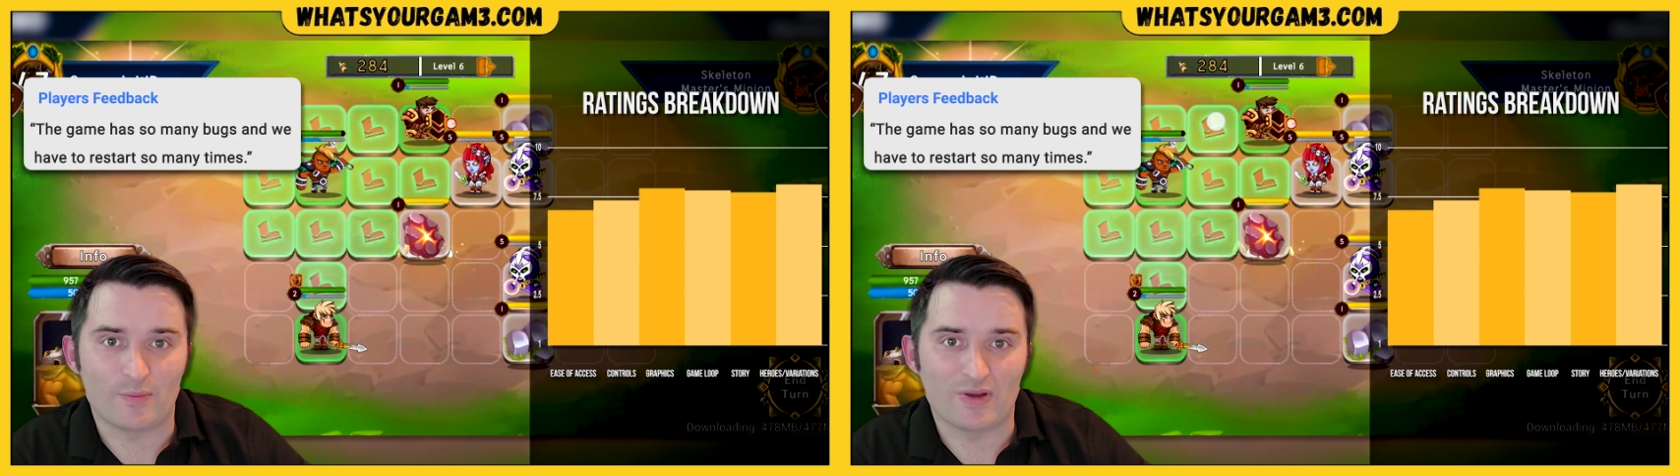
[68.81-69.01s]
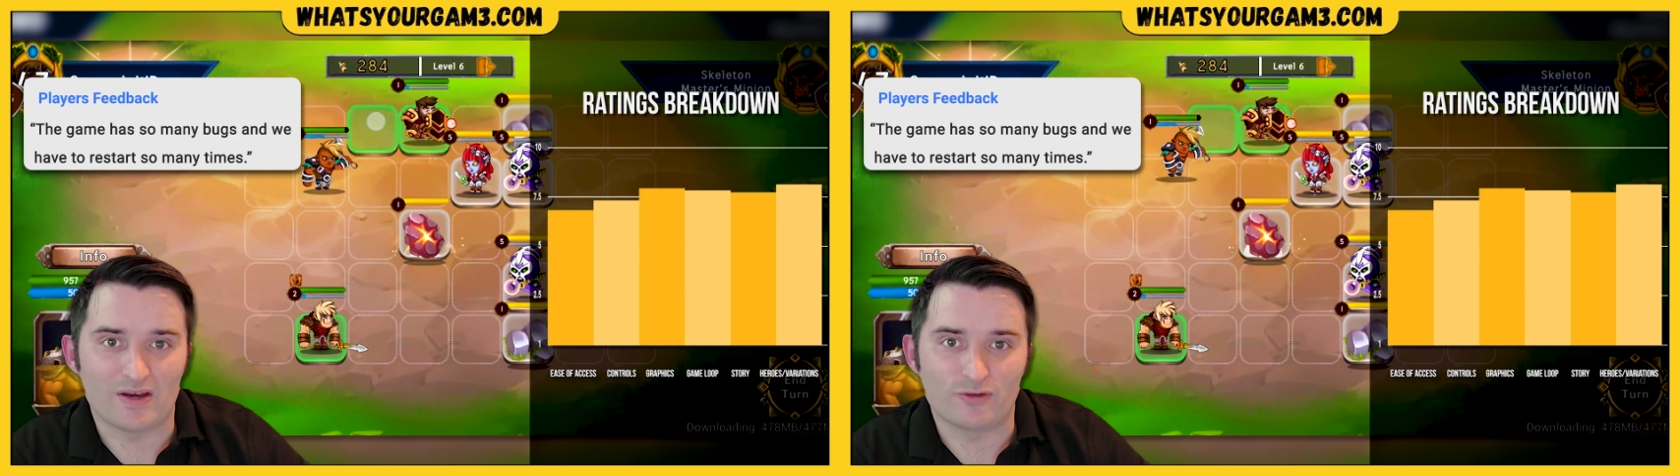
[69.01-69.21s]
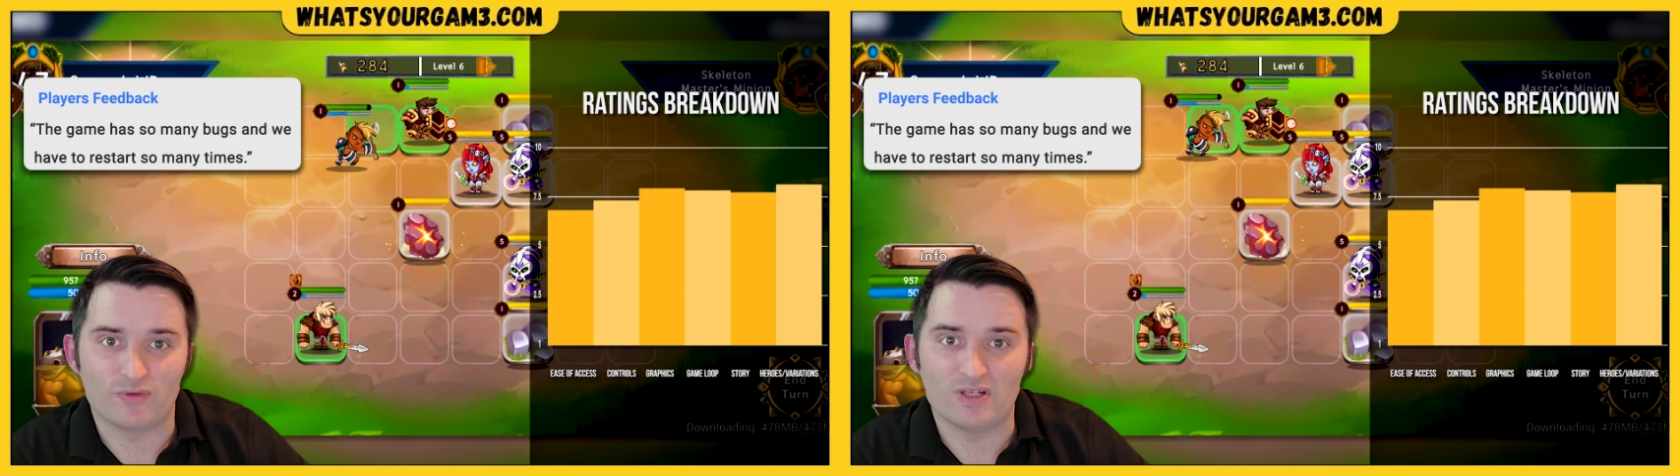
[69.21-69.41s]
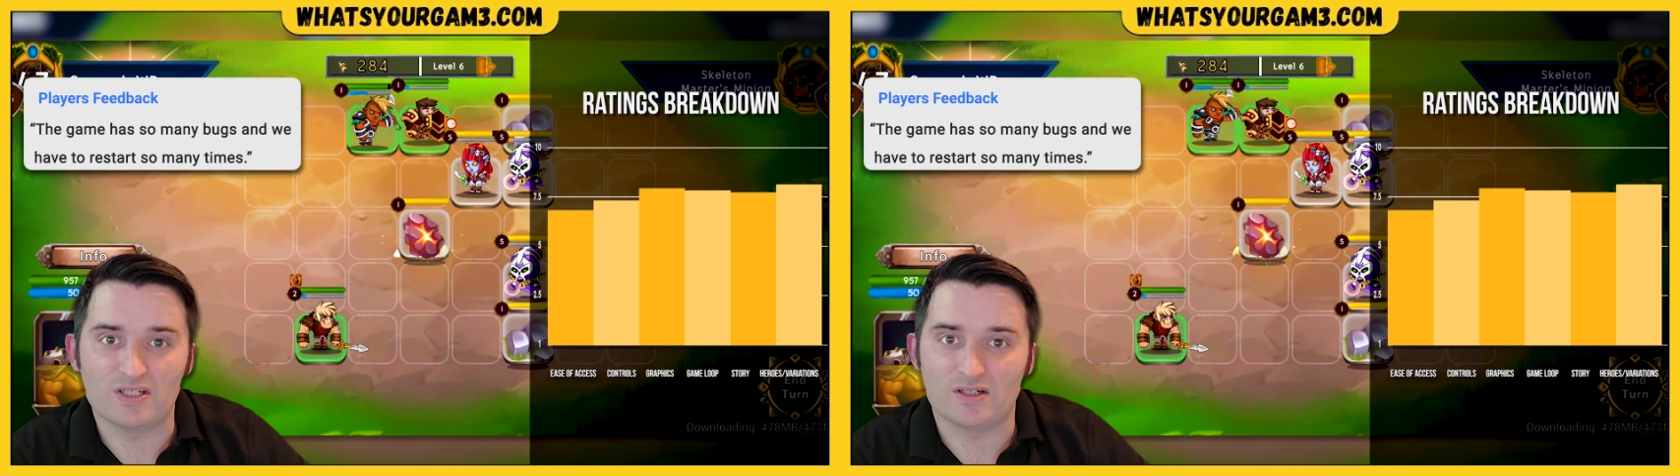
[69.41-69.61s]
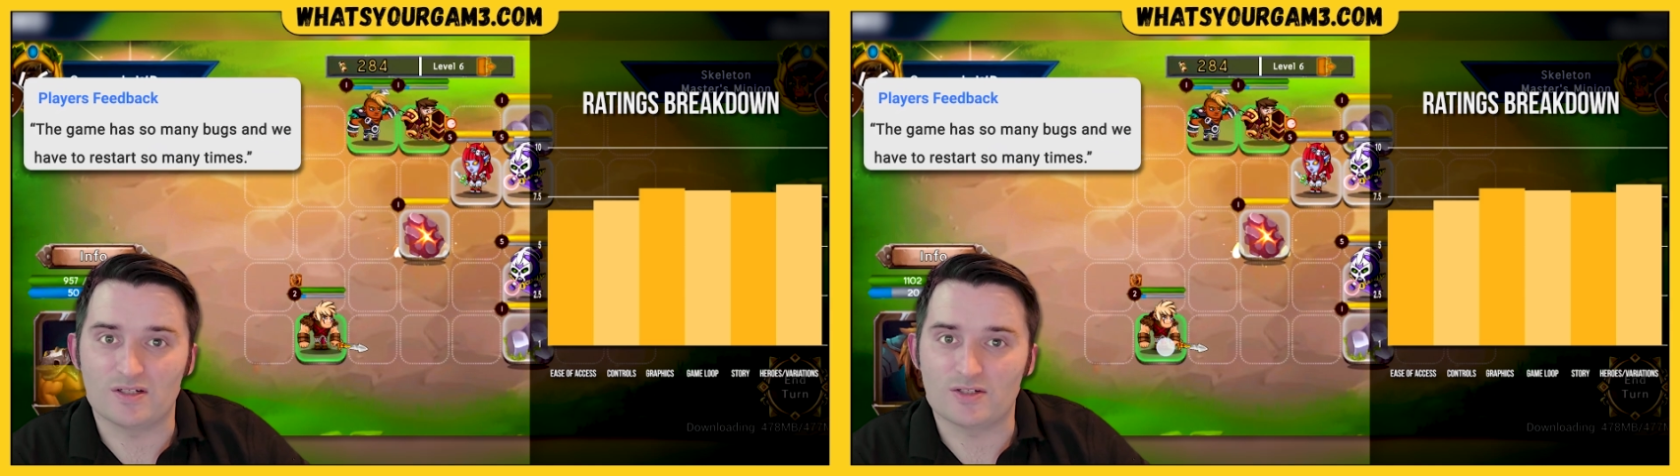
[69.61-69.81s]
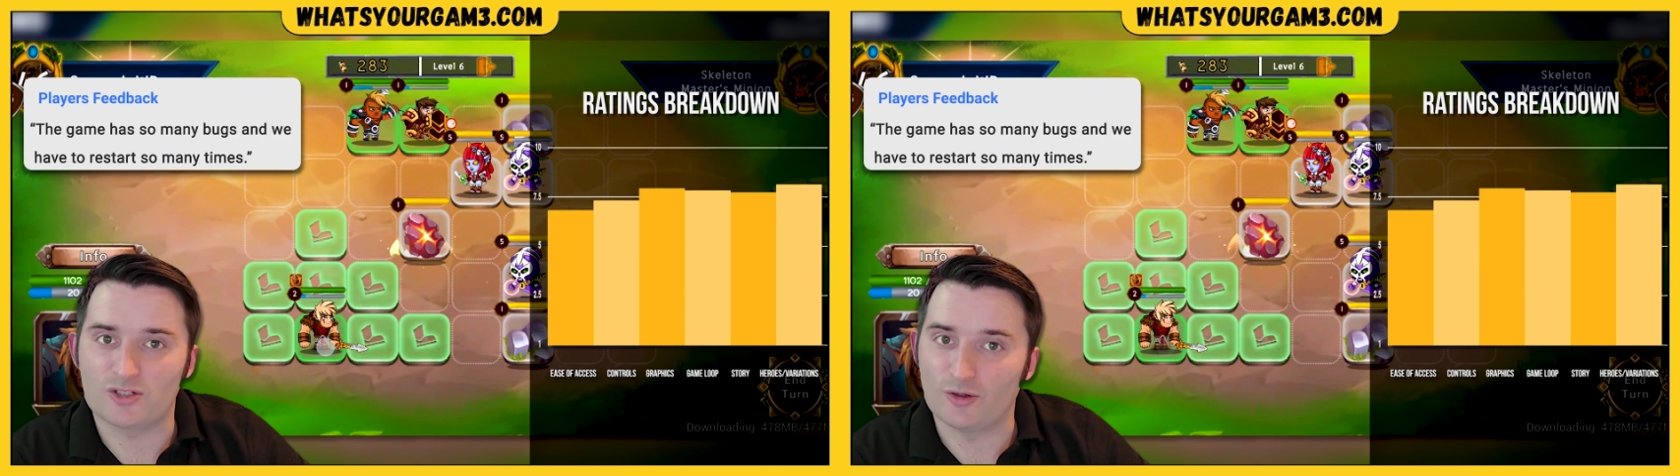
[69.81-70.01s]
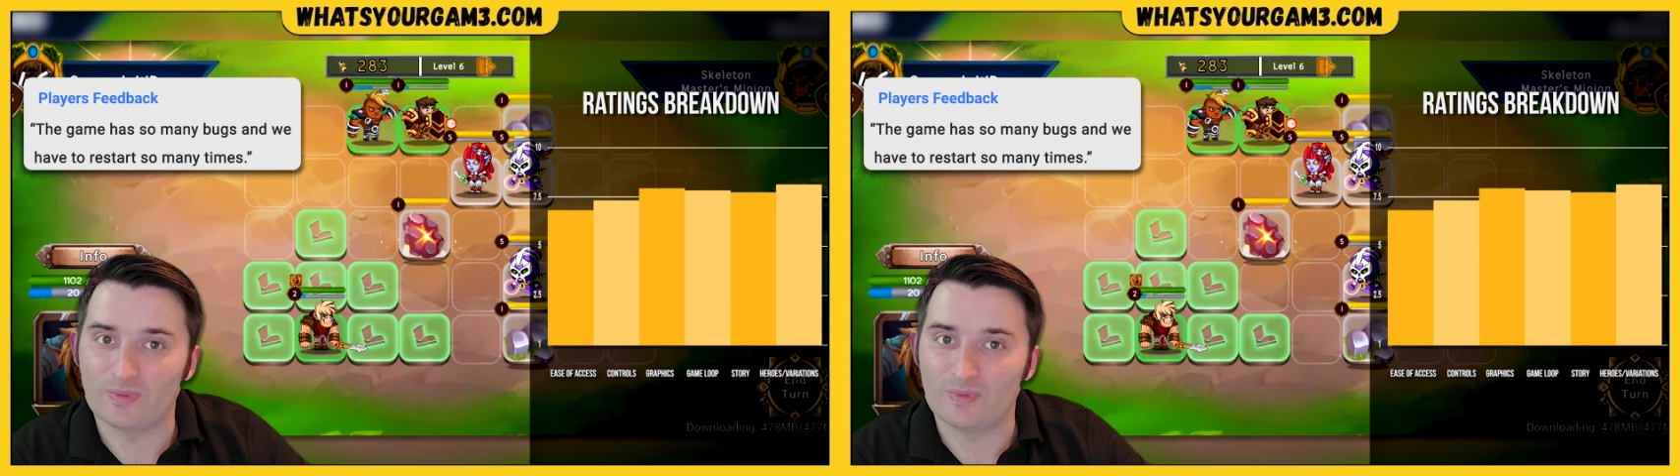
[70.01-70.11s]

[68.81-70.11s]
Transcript: and we have to restart so